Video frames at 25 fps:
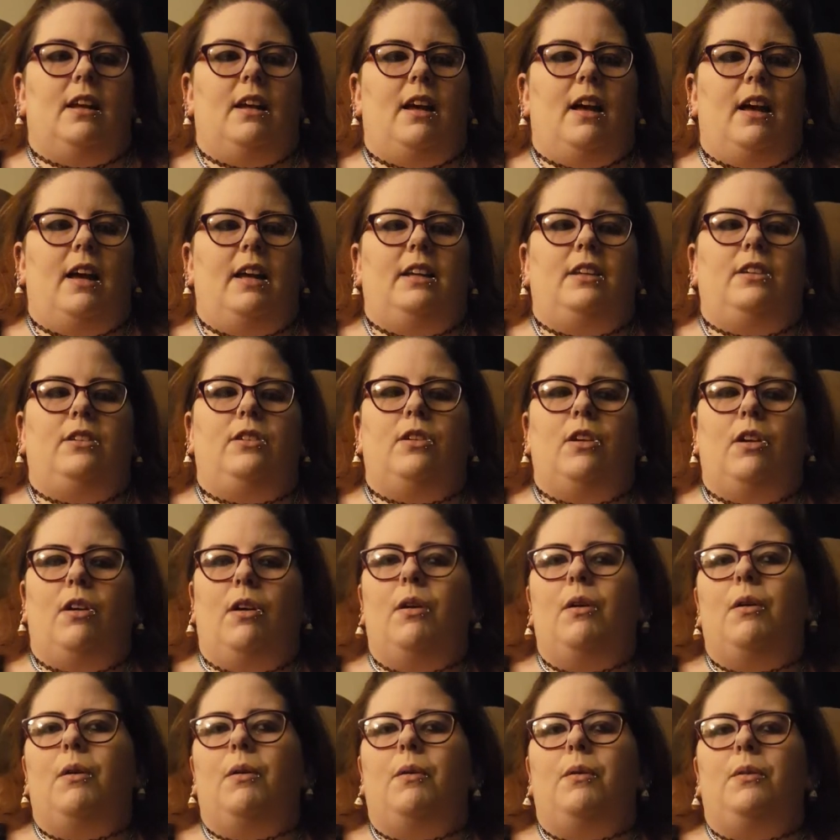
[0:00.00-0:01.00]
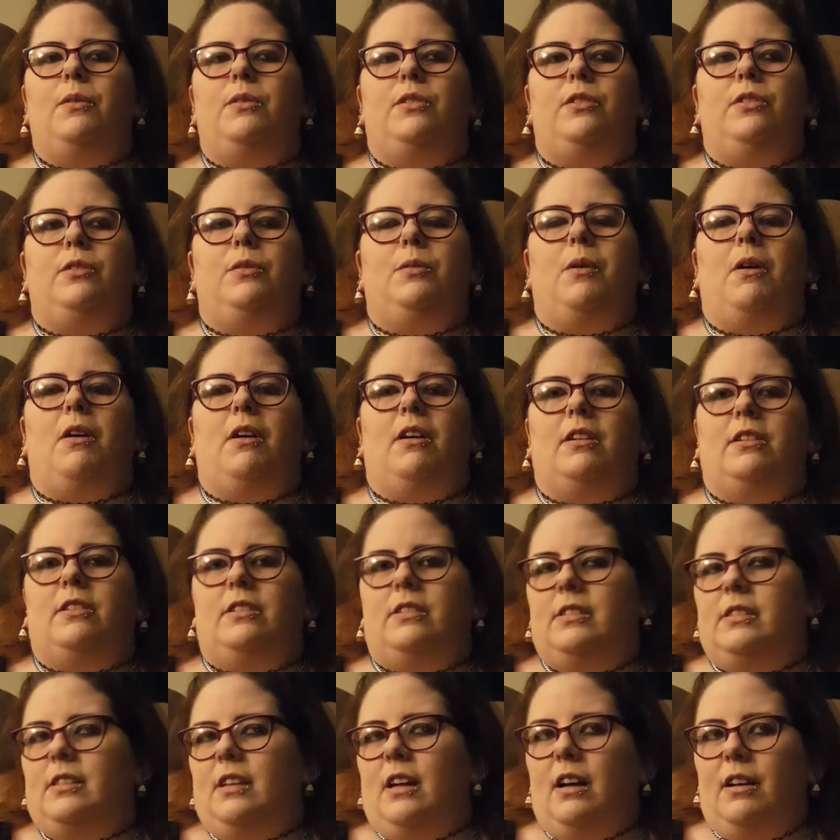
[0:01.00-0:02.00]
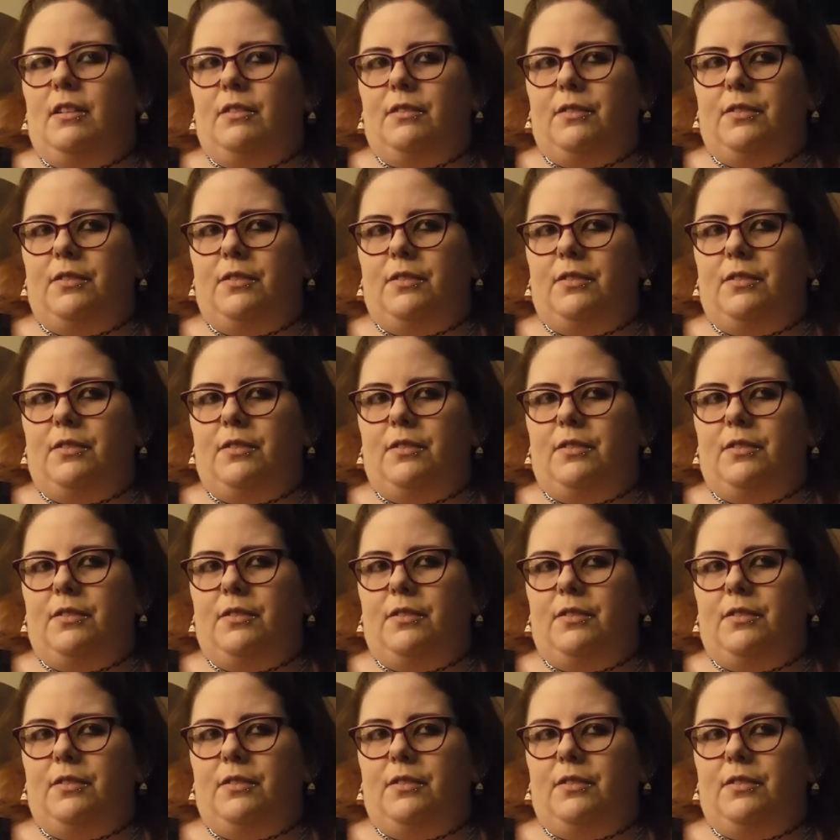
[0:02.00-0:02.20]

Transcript: I go to art stuff.